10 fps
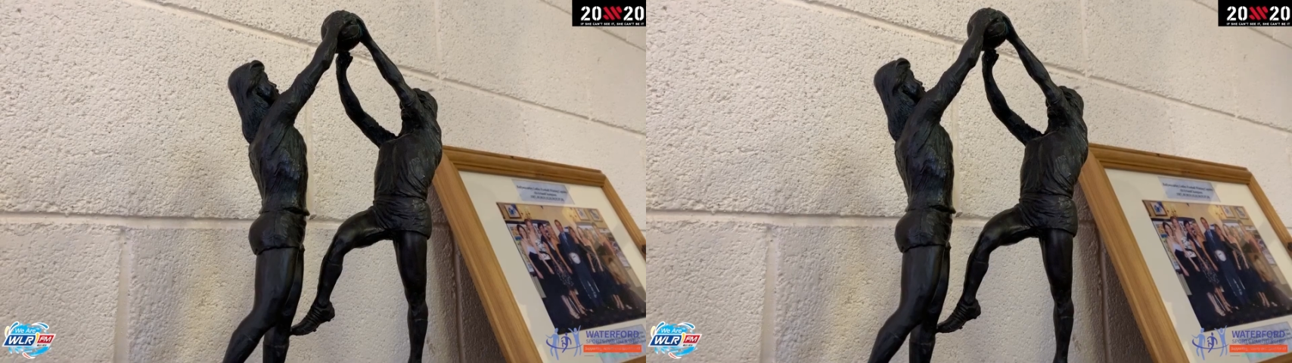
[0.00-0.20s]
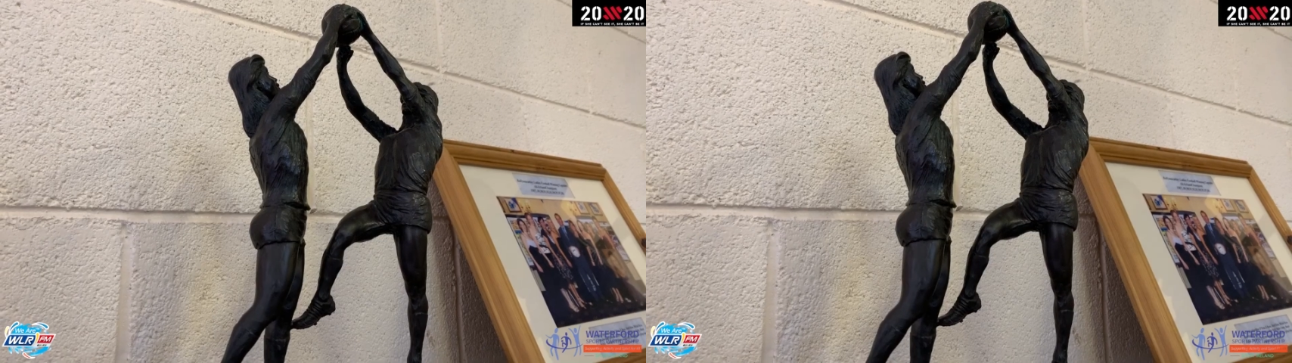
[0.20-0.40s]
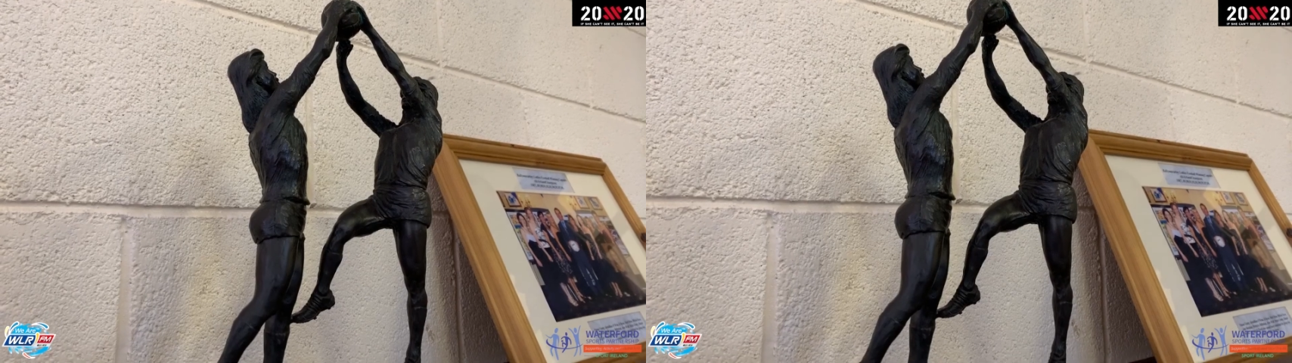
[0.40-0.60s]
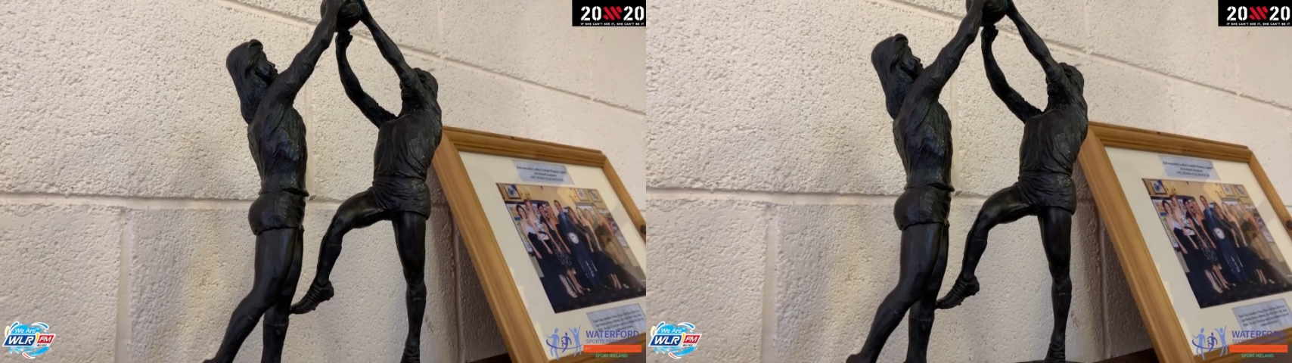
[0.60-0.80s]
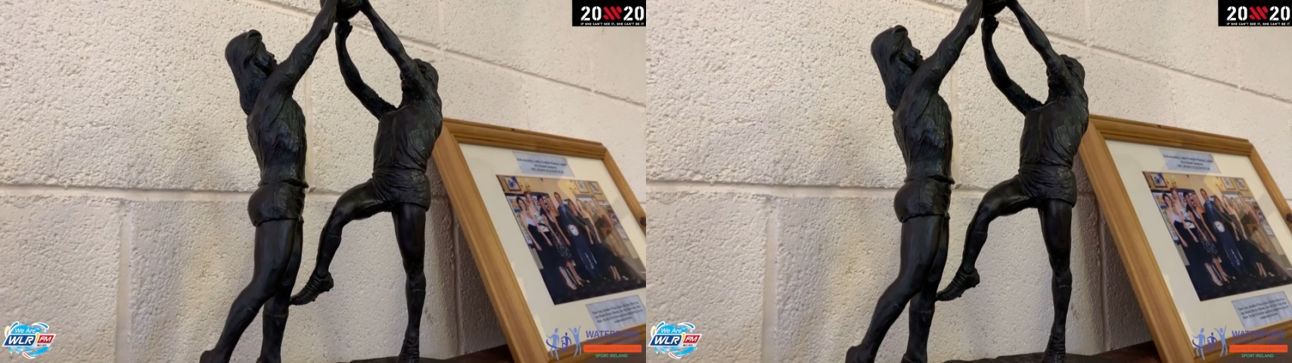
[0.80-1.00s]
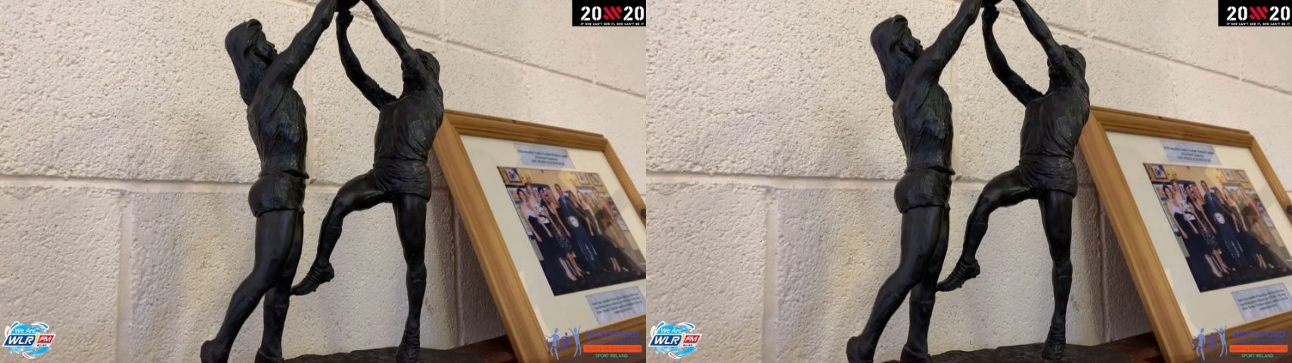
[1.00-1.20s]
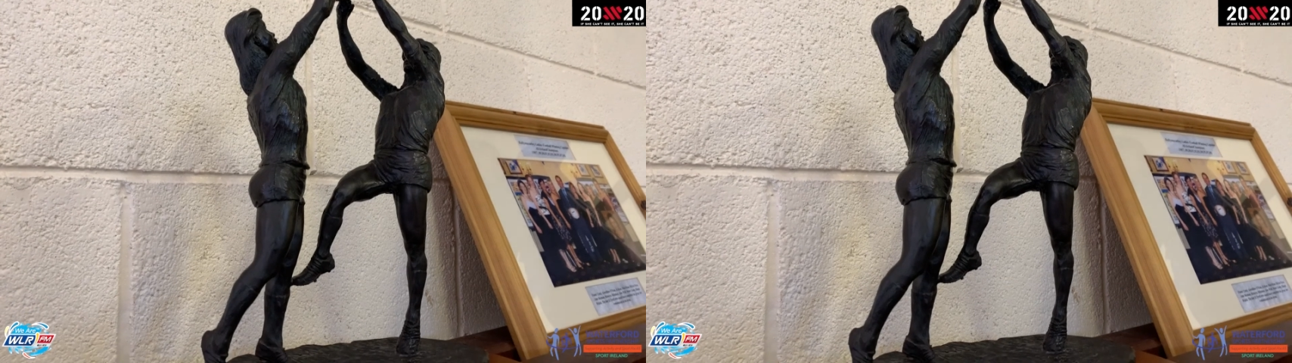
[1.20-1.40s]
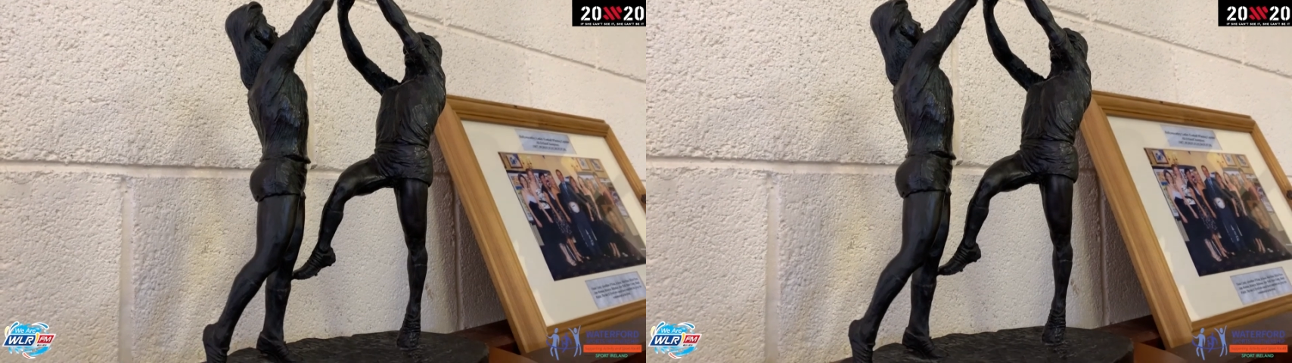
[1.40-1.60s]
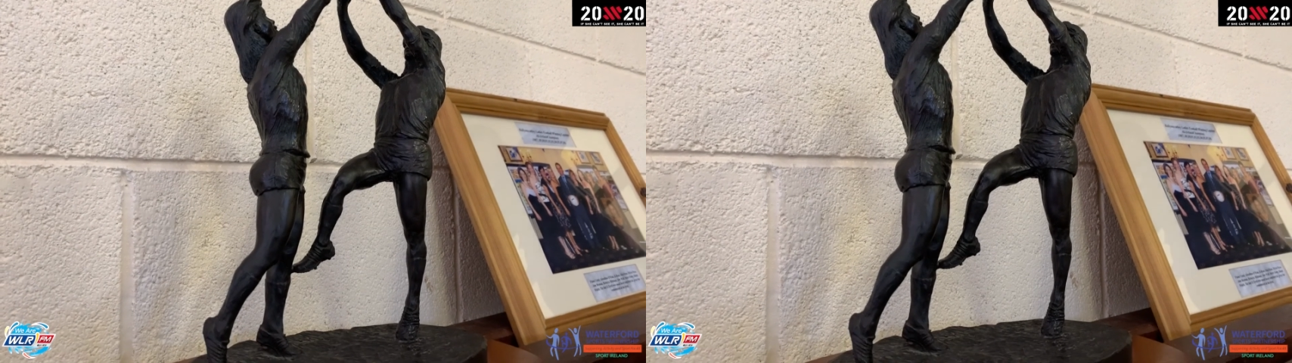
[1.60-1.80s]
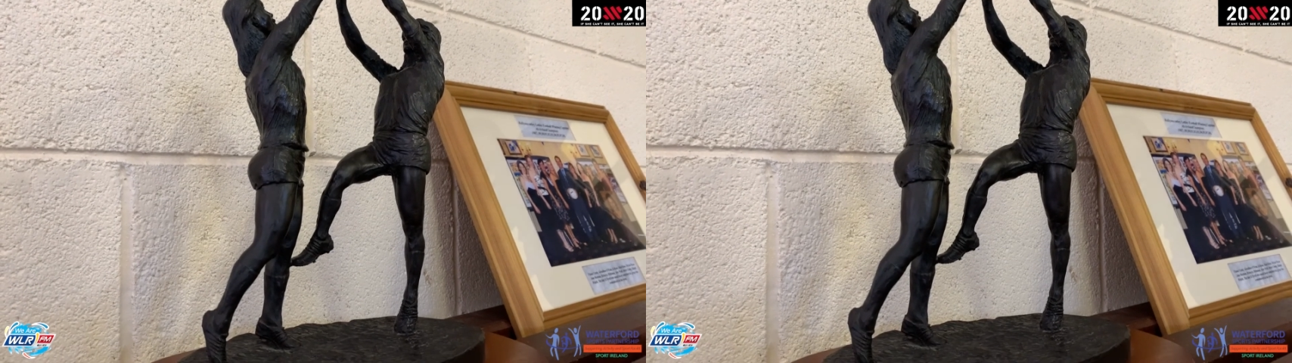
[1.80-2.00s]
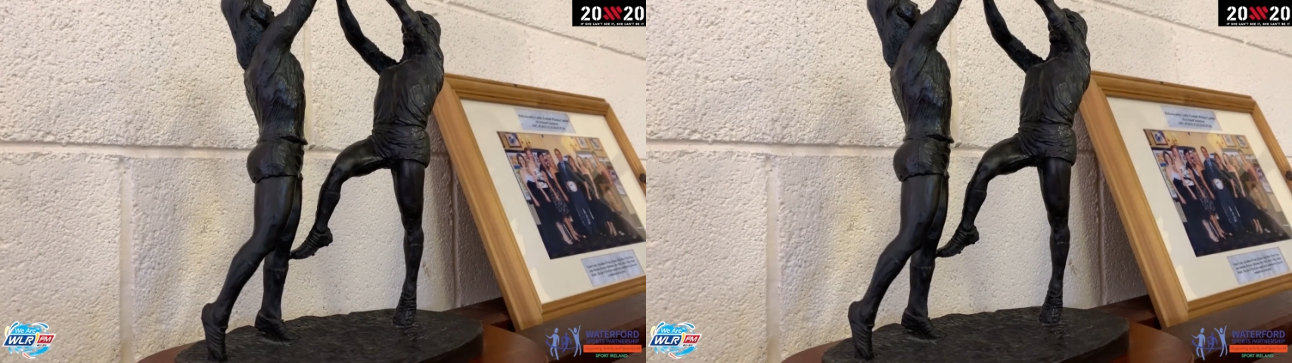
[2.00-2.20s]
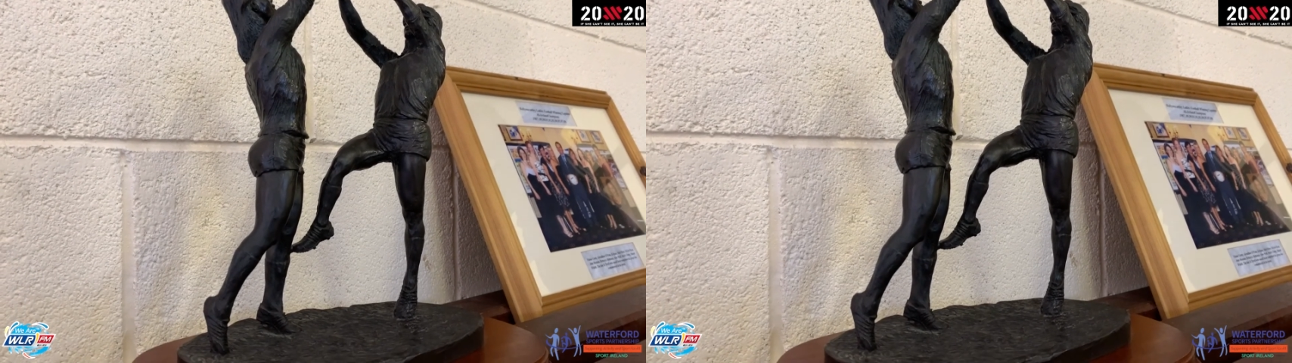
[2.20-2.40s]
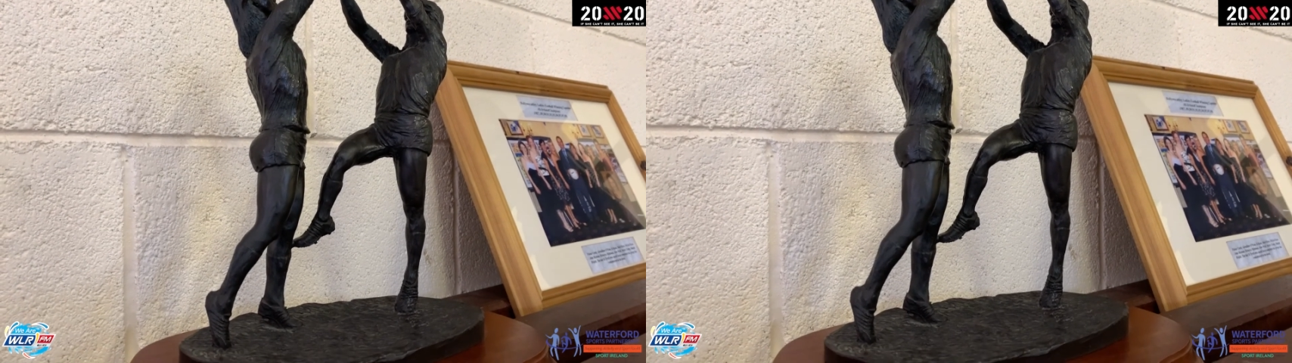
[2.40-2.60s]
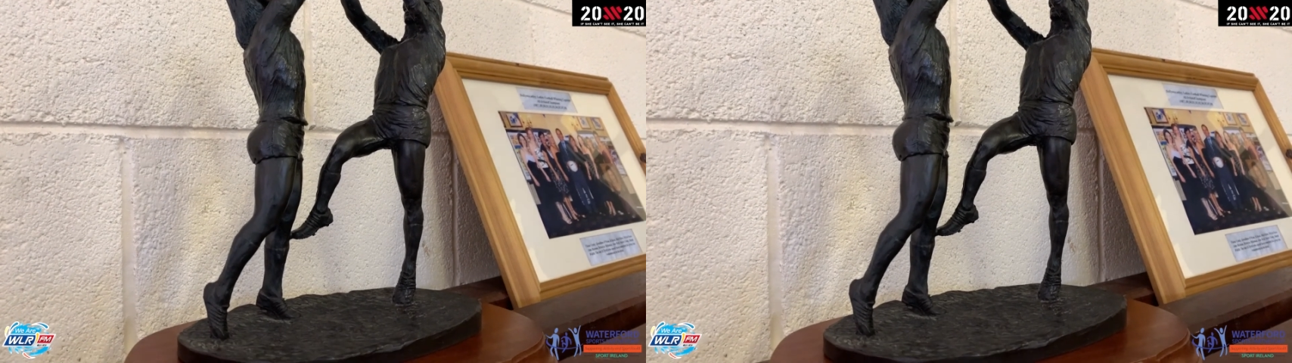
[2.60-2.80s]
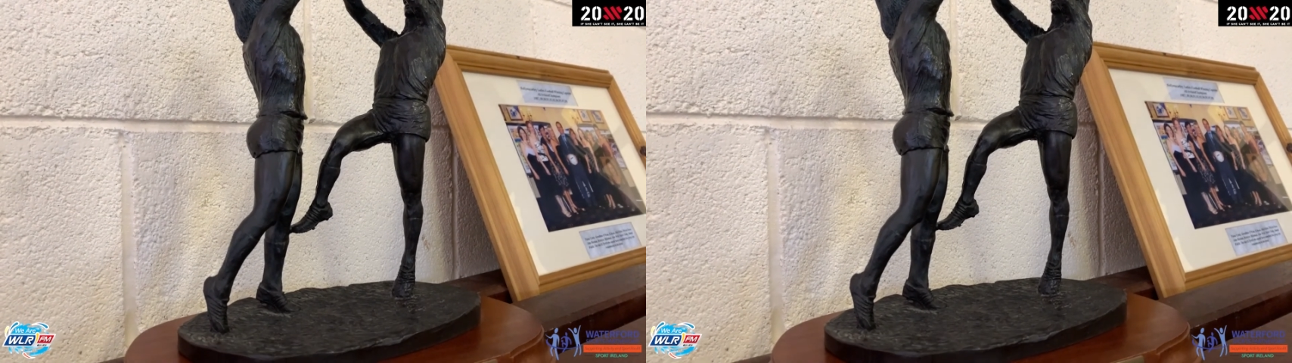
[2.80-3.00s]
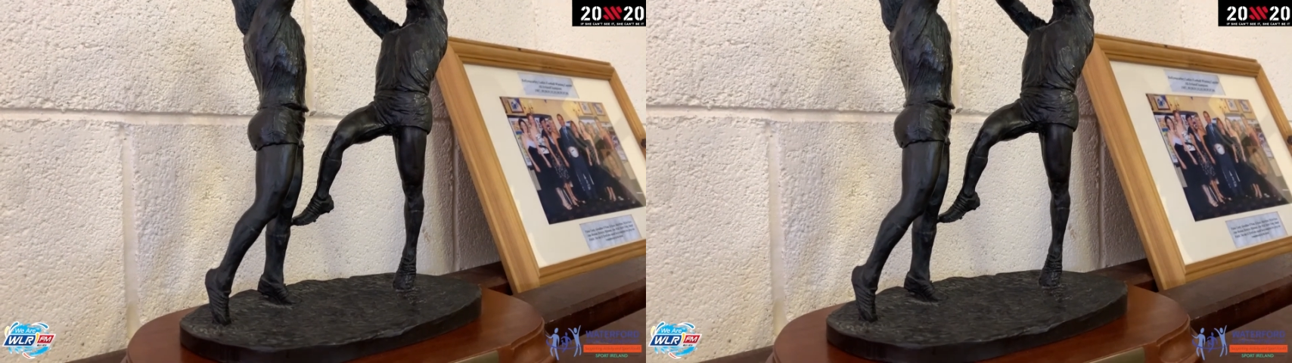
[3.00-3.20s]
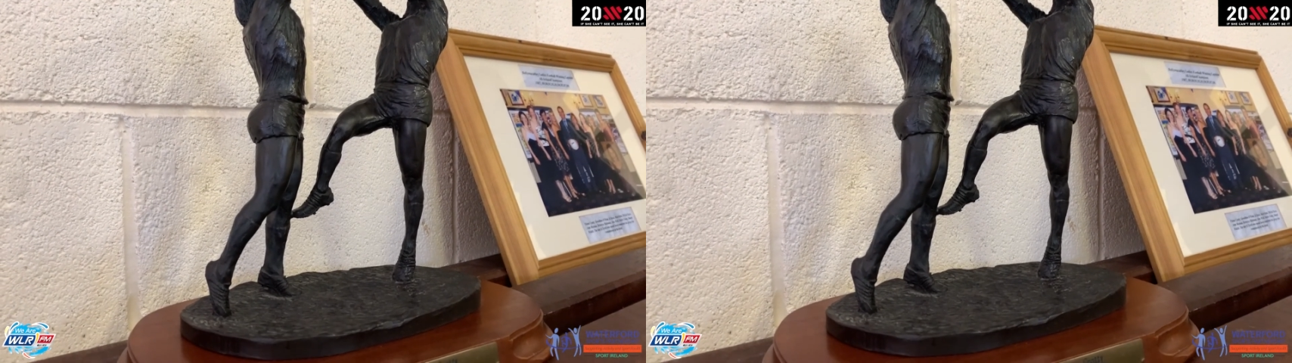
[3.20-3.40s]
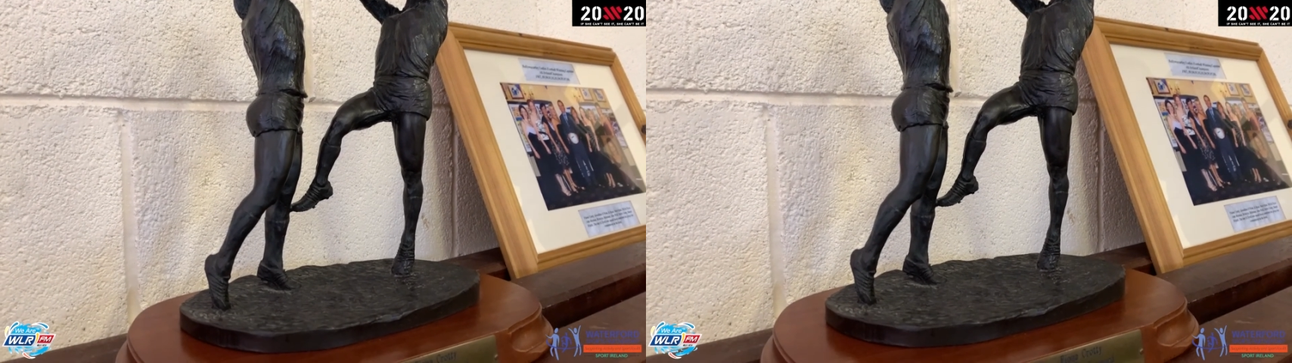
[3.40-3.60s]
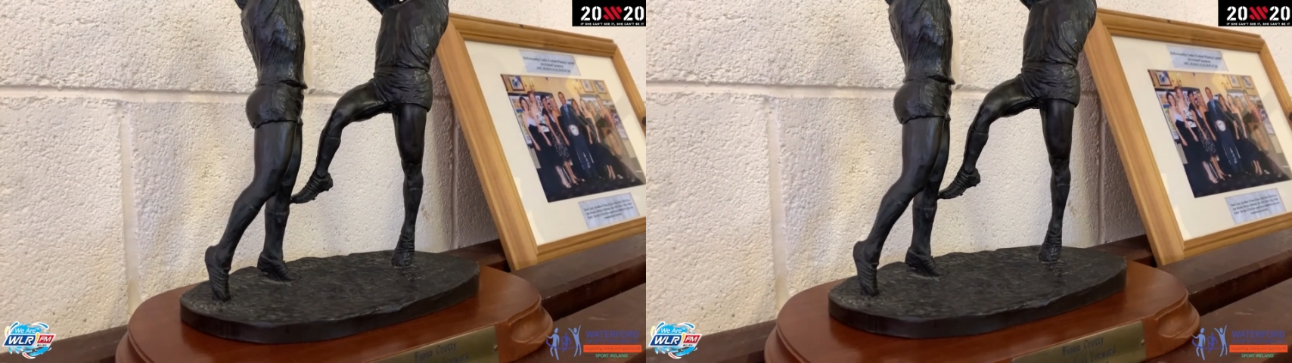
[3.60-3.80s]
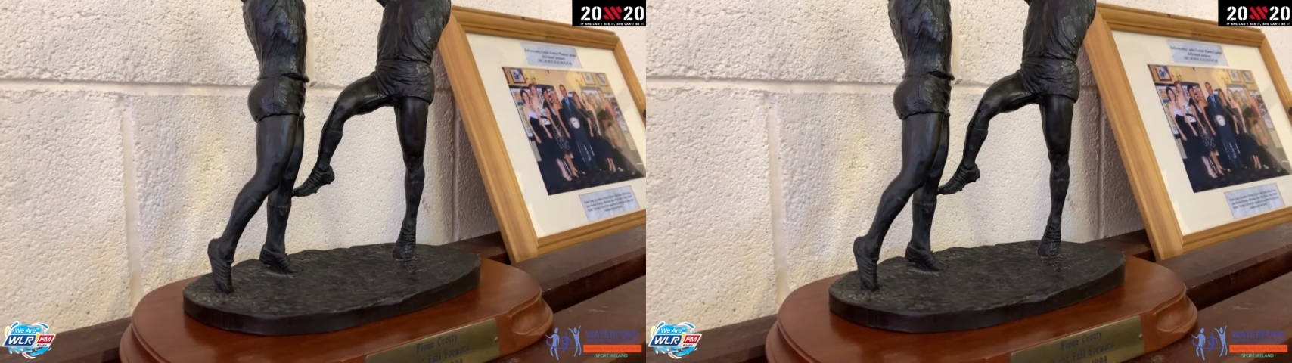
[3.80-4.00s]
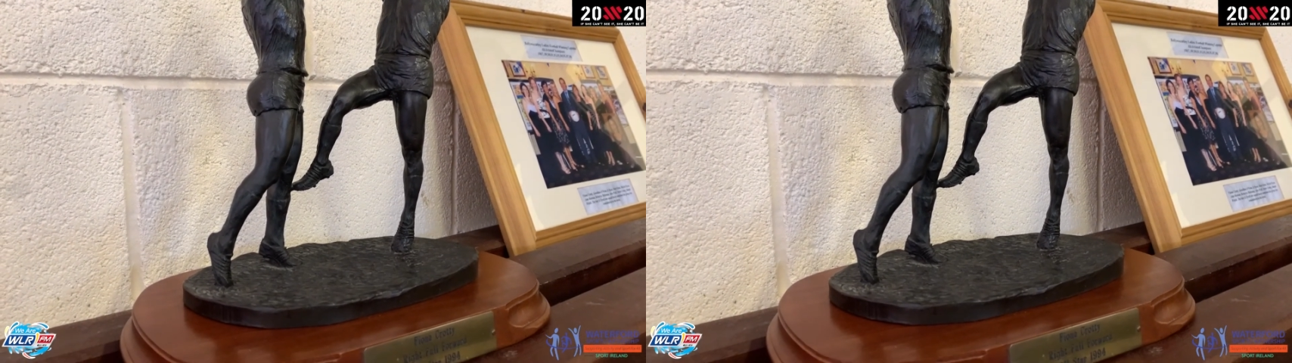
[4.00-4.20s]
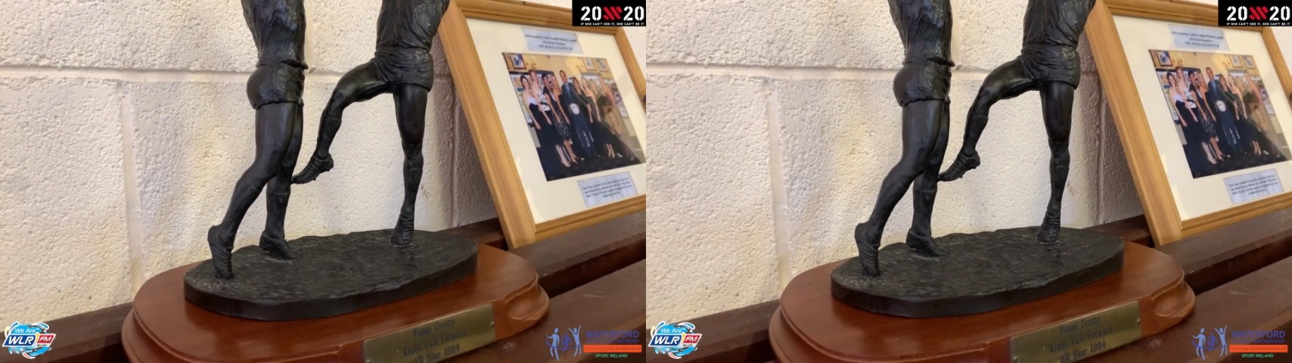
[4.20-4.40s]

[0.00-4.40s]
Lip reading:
[unreadable: no face in view]